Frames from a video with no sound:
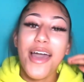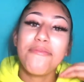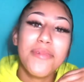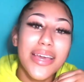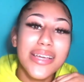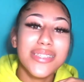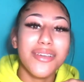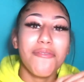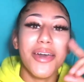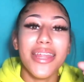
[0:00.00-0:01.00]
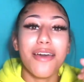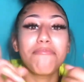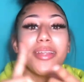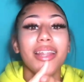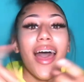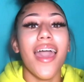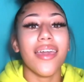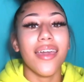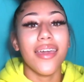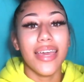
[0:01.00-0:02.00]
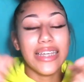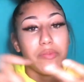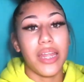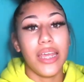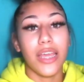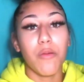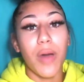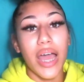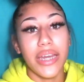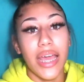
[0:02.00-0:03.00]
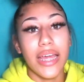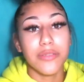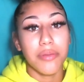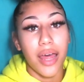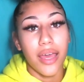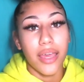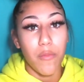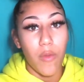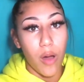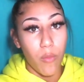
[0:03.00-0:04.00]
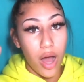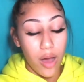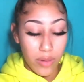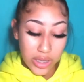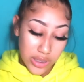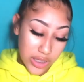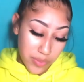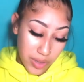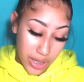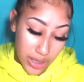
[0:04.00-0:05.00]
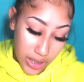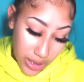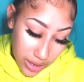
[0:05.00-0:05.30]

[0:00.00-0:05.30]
I mix with black and Hispanic. My dad is black and my mom is Hispanic.